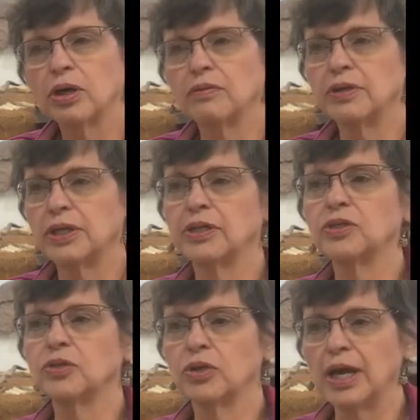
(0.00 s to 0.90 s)
of an
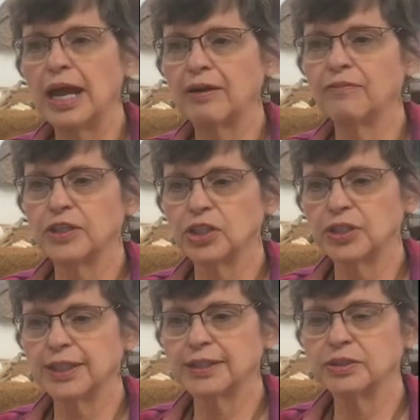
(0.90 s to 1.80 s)
inch or a 1/2 inch
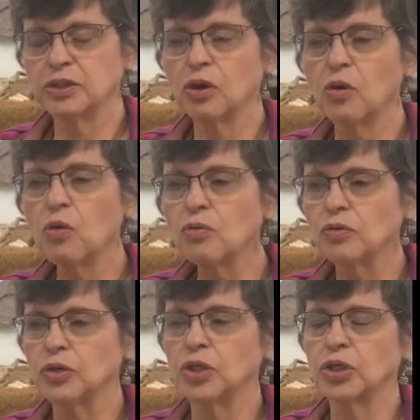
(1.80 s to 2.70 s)
thick
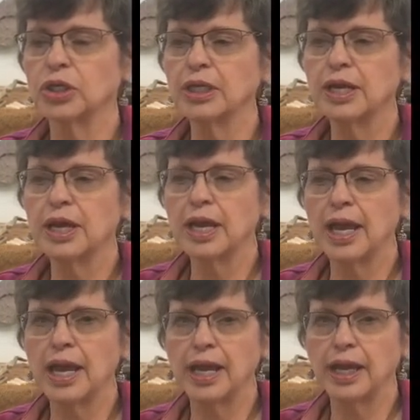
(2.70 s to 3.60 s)
over
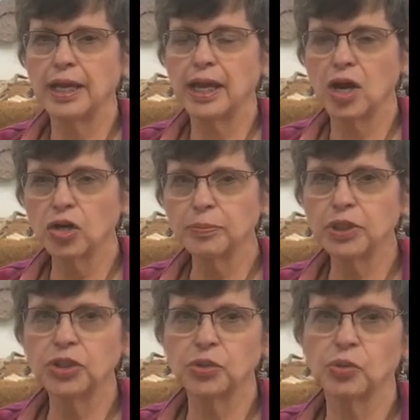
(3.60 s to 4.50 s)
a
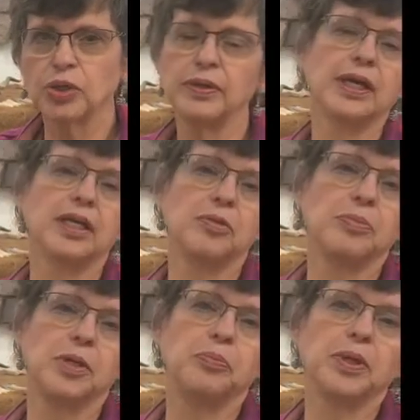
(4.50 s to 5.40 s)
armature that can
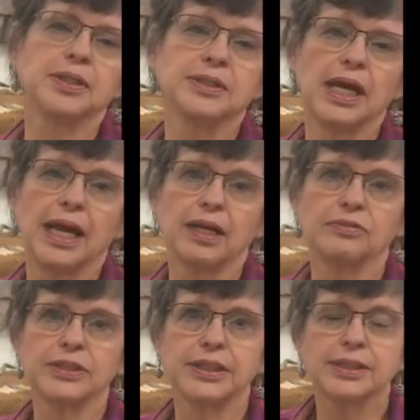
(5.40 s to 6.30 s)
be built out of
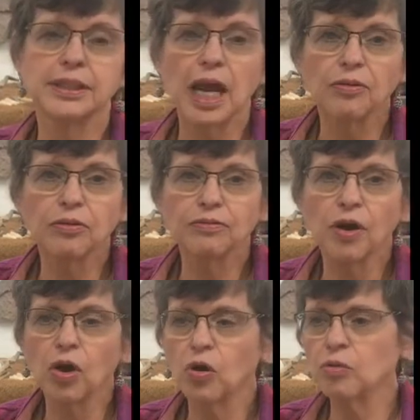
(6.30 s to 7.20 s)

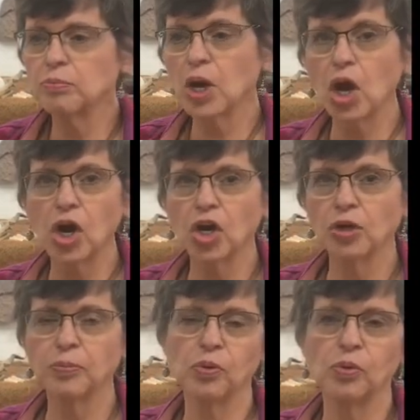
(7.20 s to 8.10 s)
styrofoam,
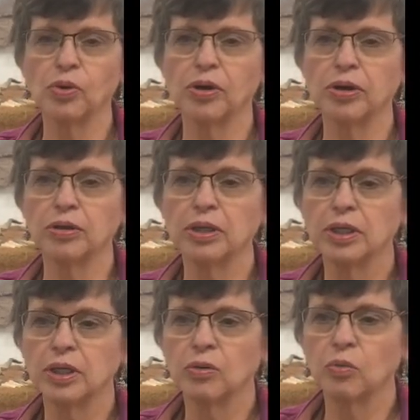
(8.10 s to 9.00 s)
cardboard,
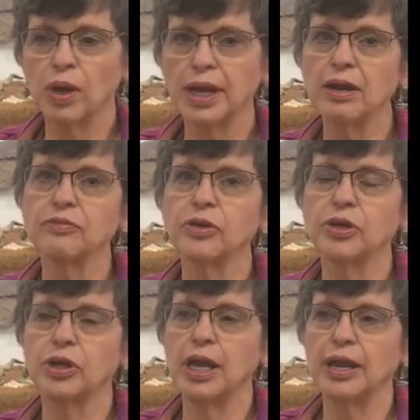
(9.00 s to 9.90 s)

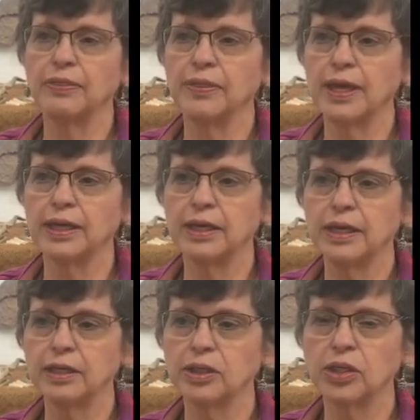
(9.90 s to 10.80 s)
whatever, and then
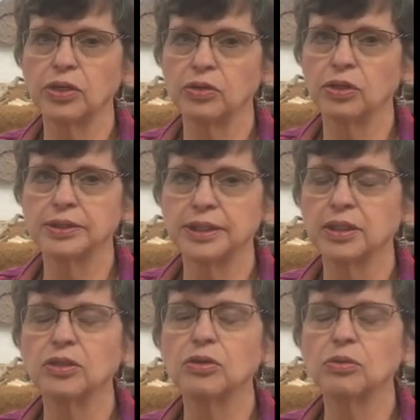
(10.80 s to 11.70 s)
it cures
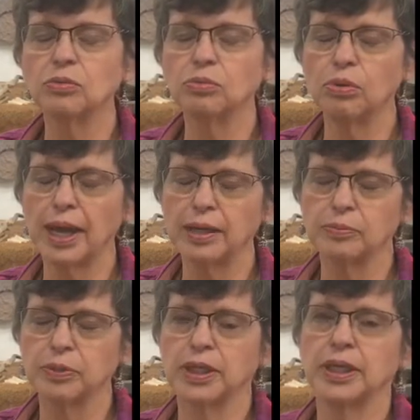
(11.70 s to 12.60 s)

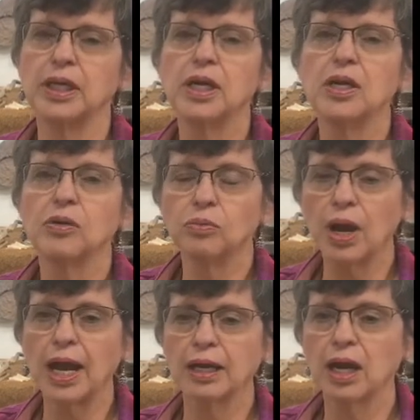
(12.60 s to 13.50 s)
incredibly
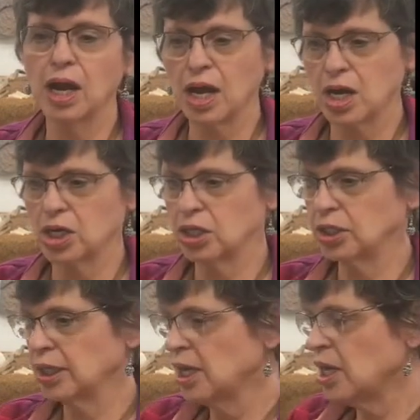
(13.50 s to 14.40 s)
rock
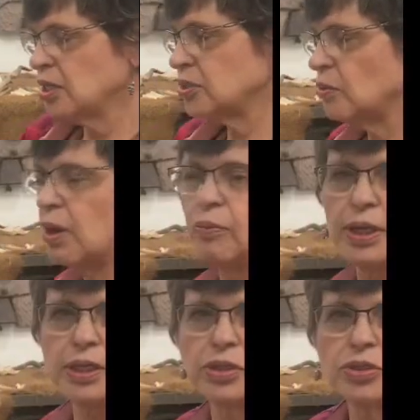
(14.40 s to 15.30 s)
hard. So I
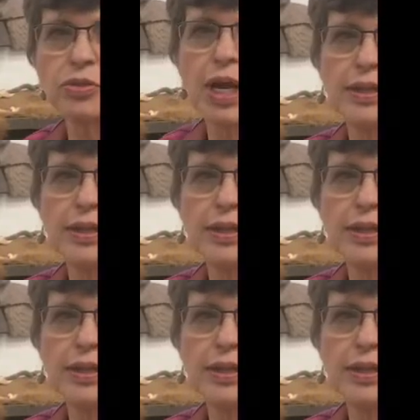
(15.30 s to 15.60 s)
wanted to try